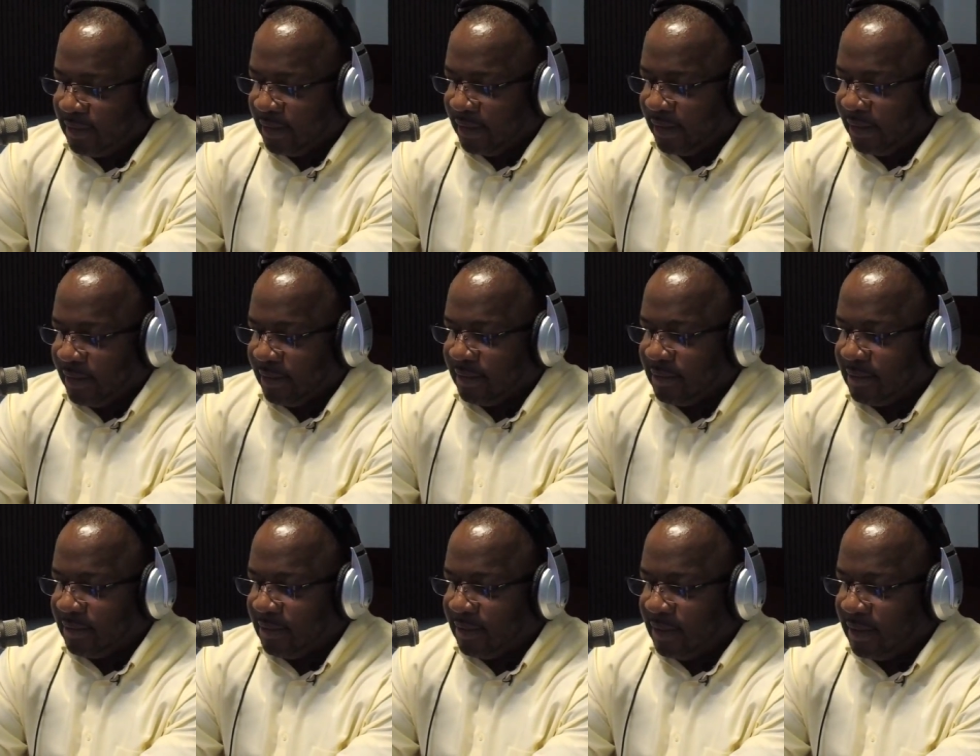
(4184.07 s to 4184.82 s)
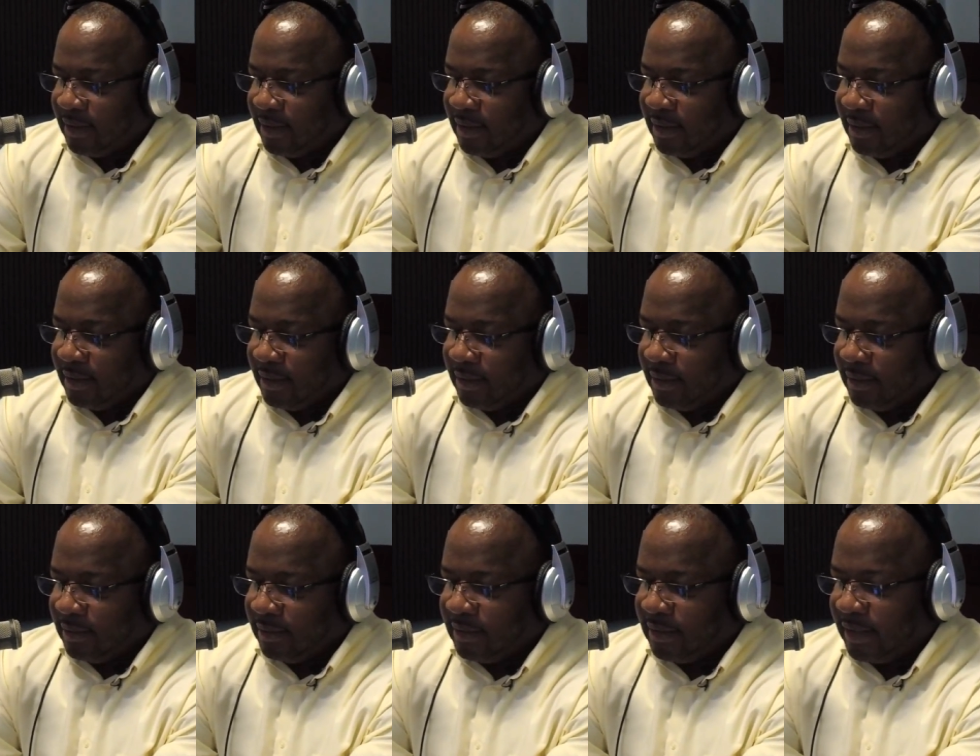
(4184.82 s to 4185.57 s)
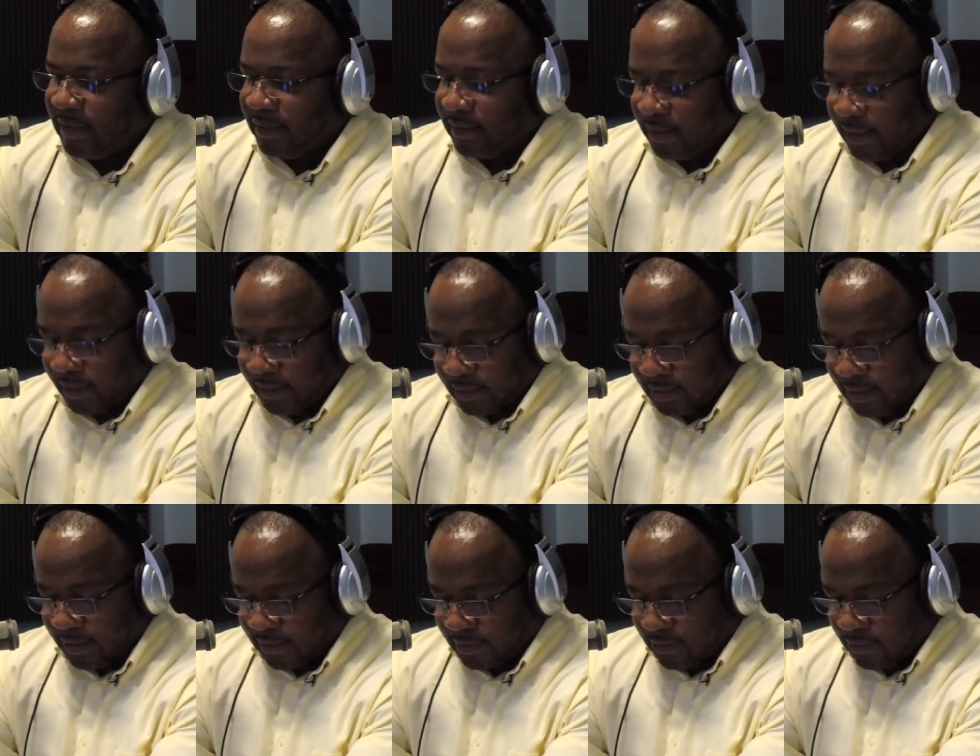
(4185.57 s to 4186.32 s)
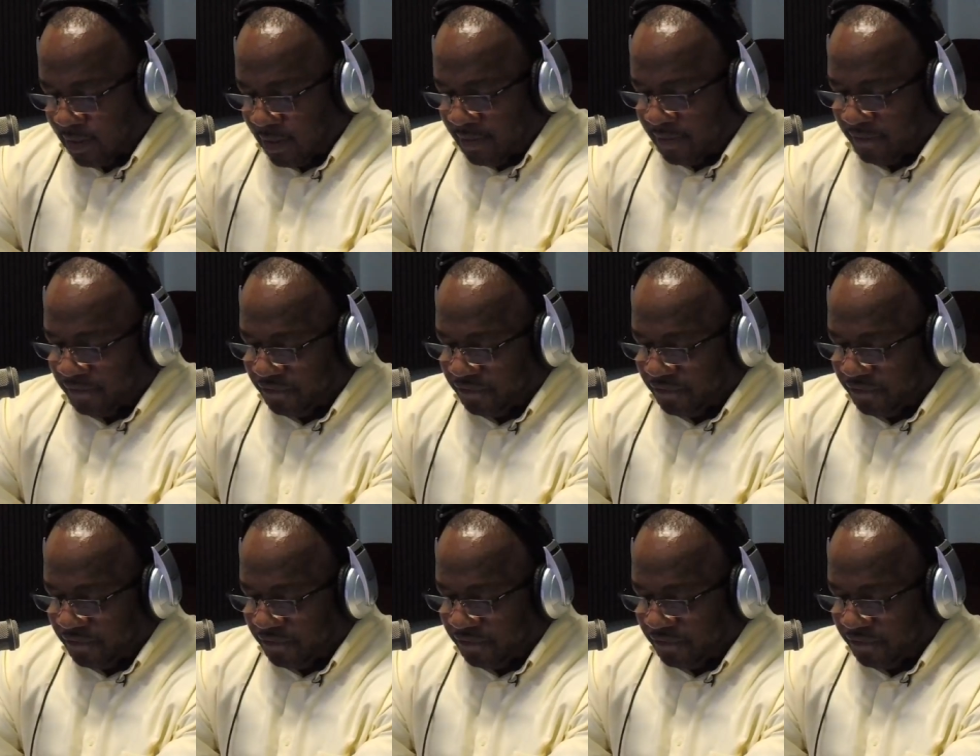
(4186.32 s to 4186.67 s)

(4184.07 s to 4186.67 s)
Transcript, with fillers: Yeah, take that. Let's go to